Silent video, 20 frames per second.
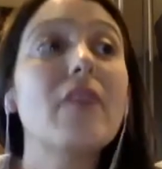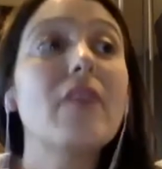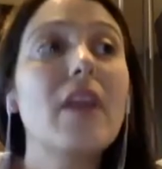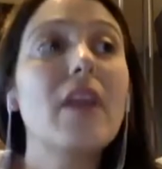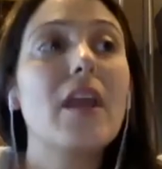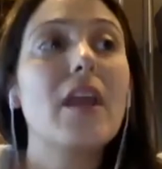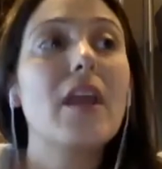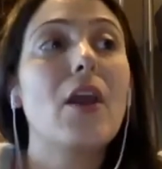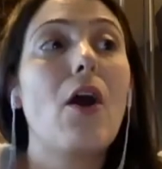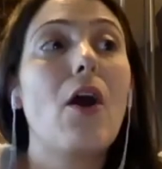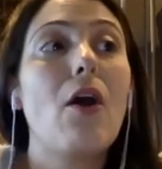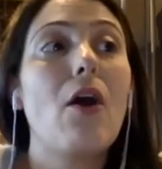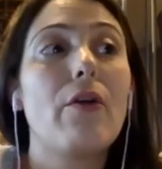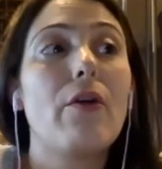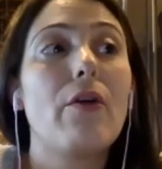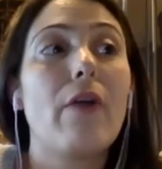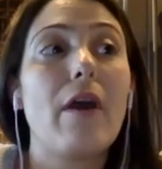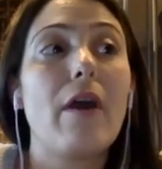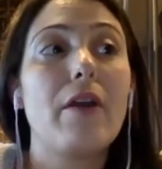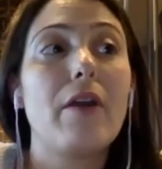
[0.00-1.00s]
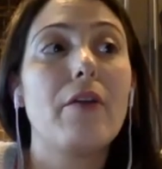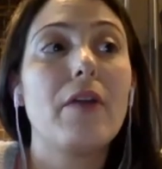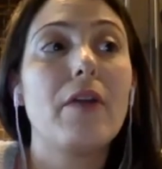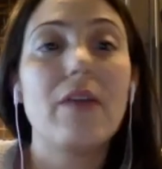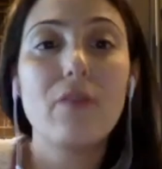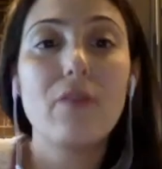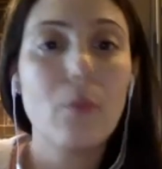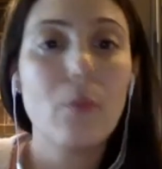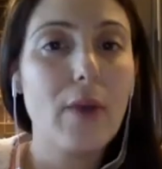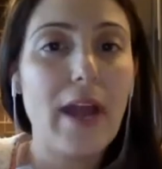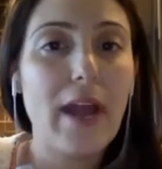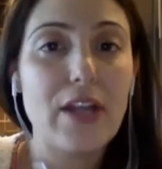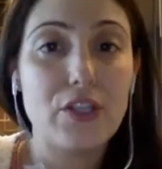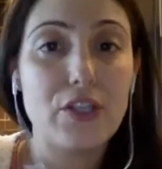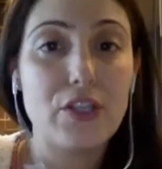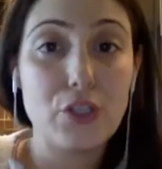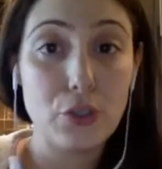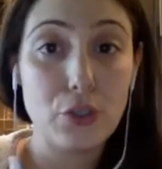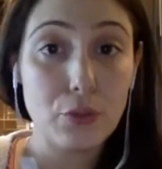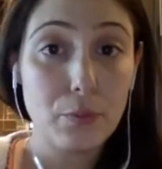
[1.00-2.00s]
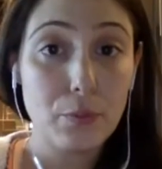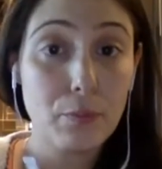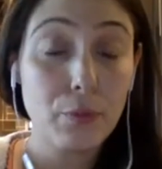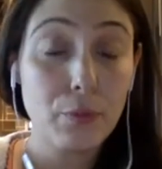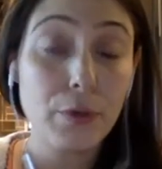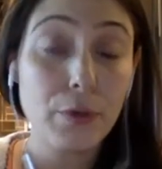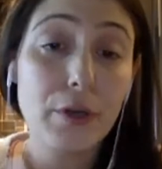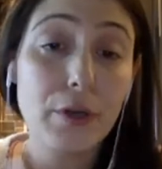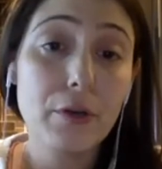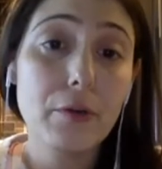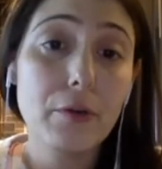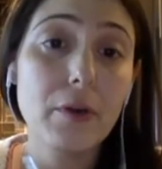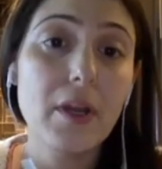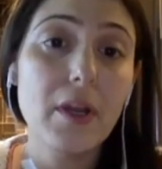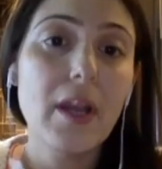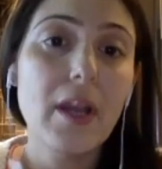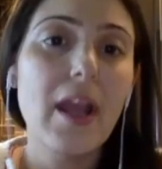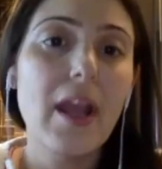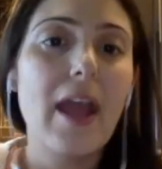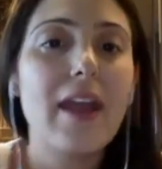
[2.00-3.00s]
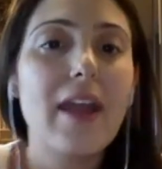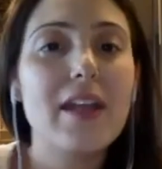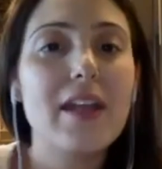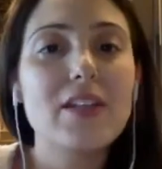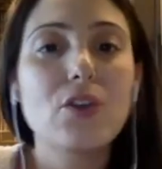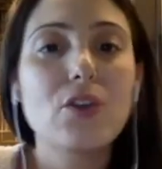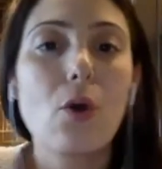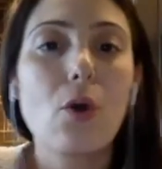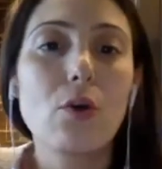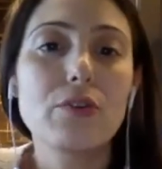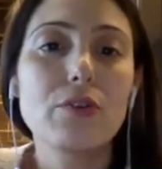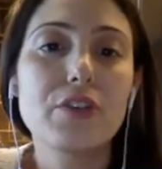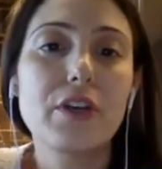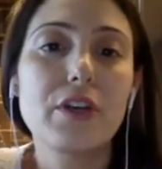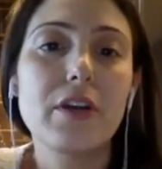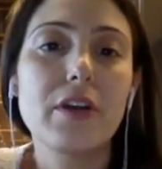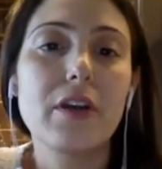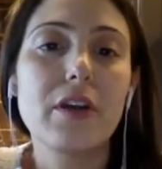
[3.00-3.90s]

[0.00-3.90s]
in Colorado, even when I do brew and it's colder,